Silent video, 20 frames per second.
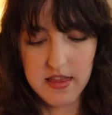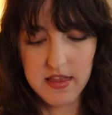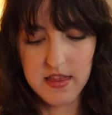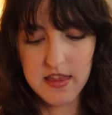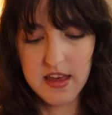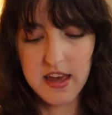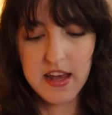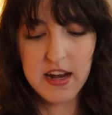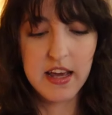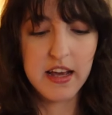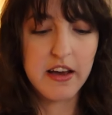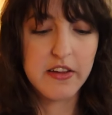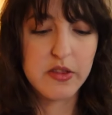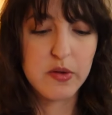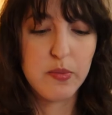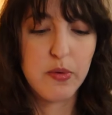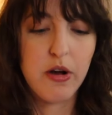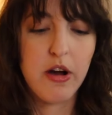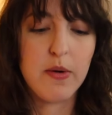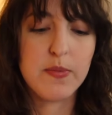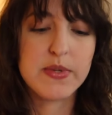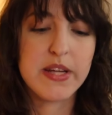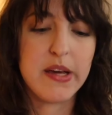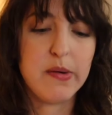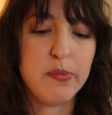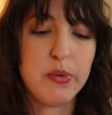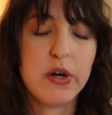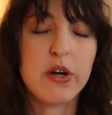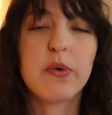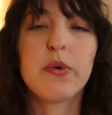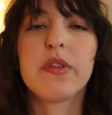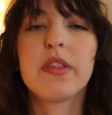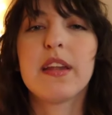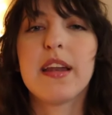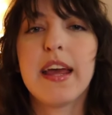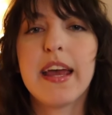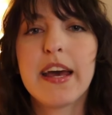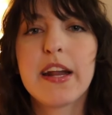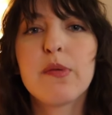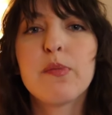Then I got the prompt, a book with an
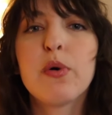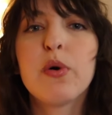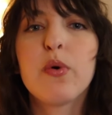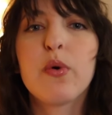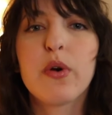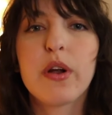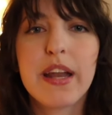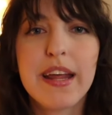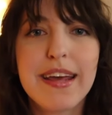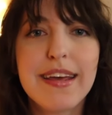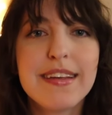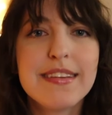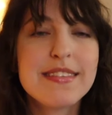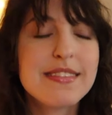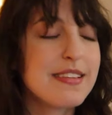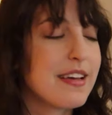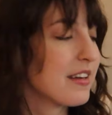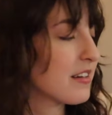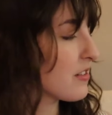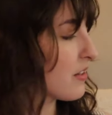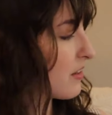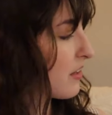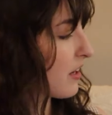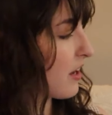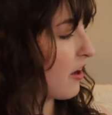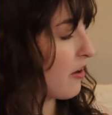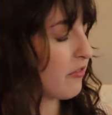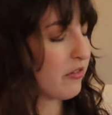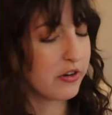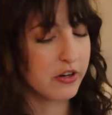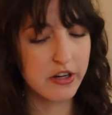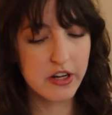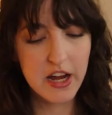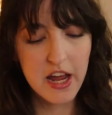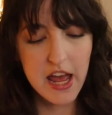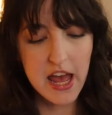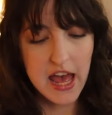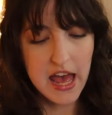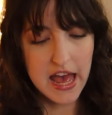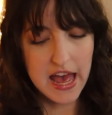animal or an insect on the cover,
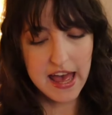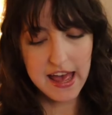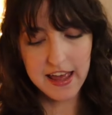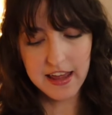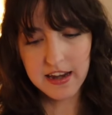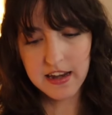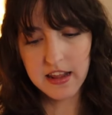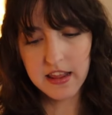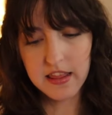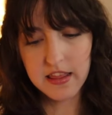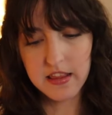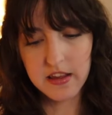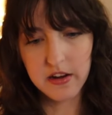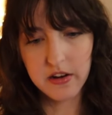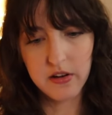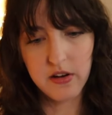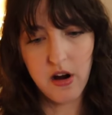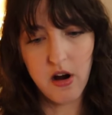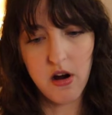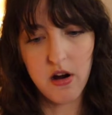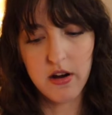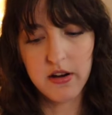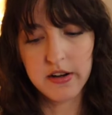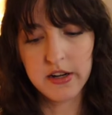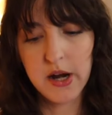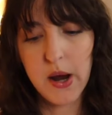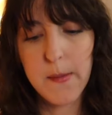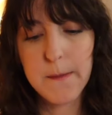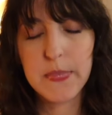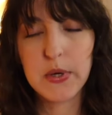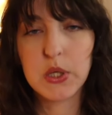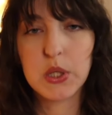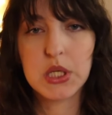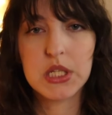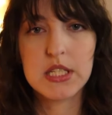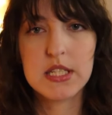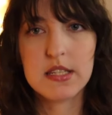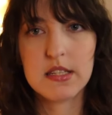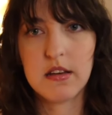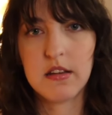and there are
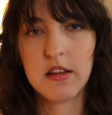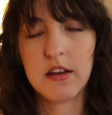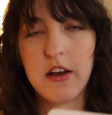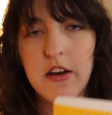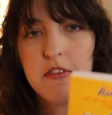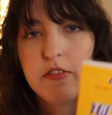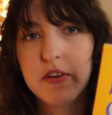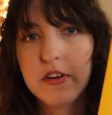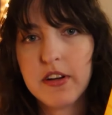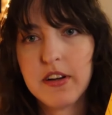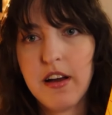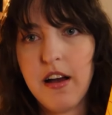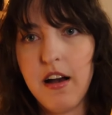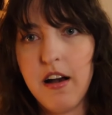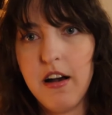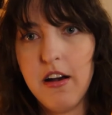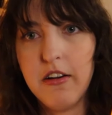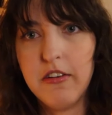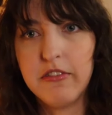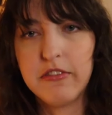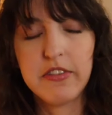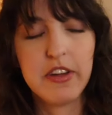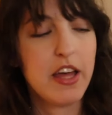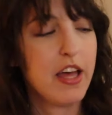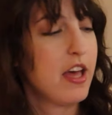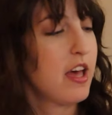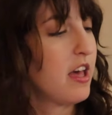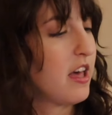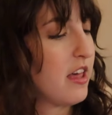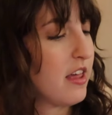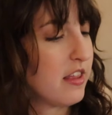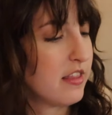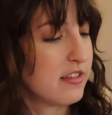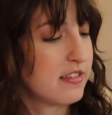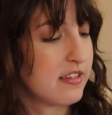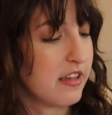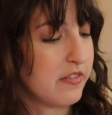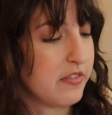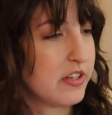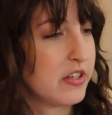birds on the cover of The
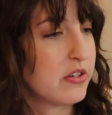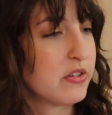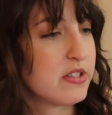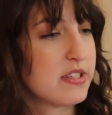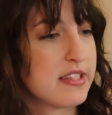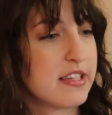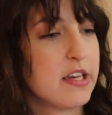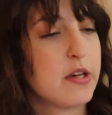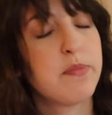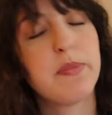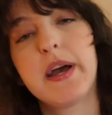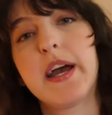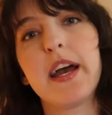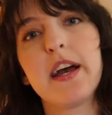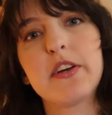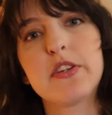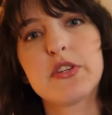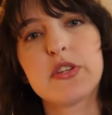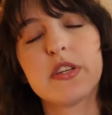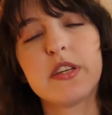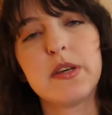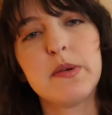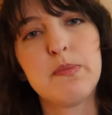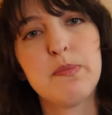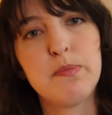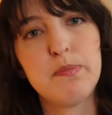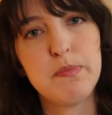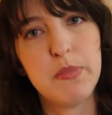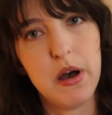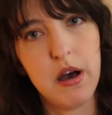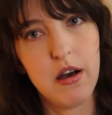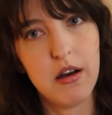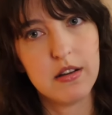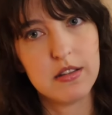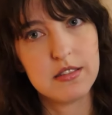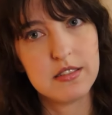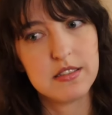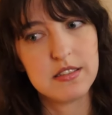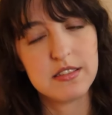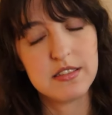7-Year Slip by Ashley
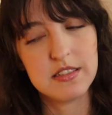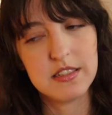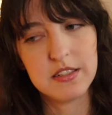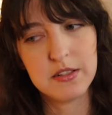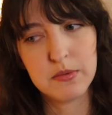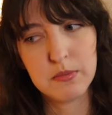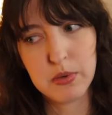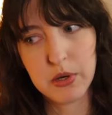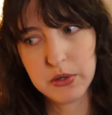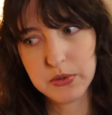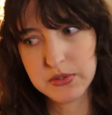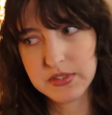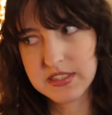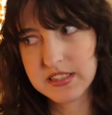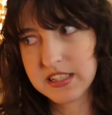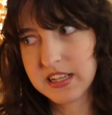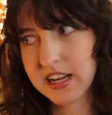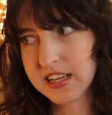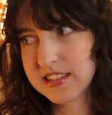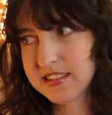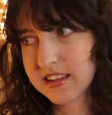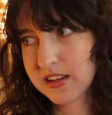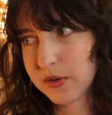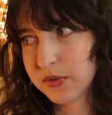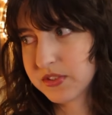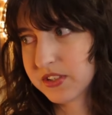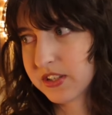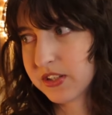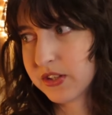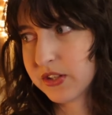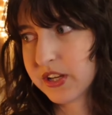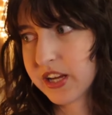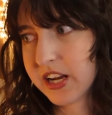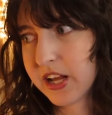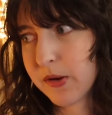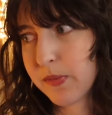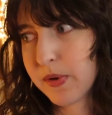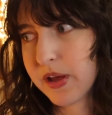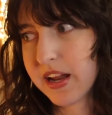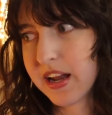Poston. I said I was going to look it
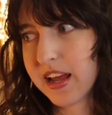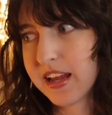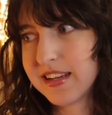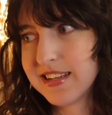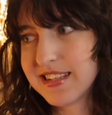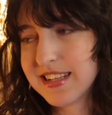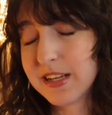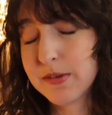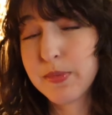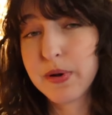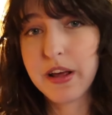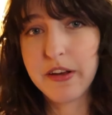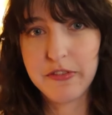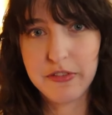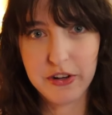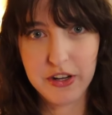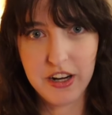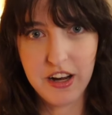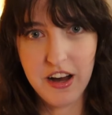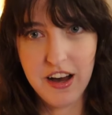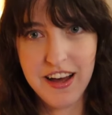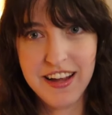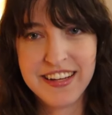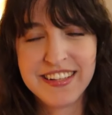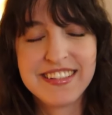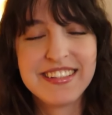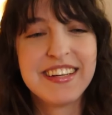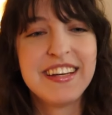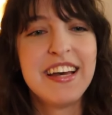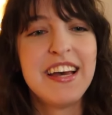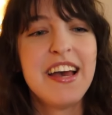up and I did, but I forgot.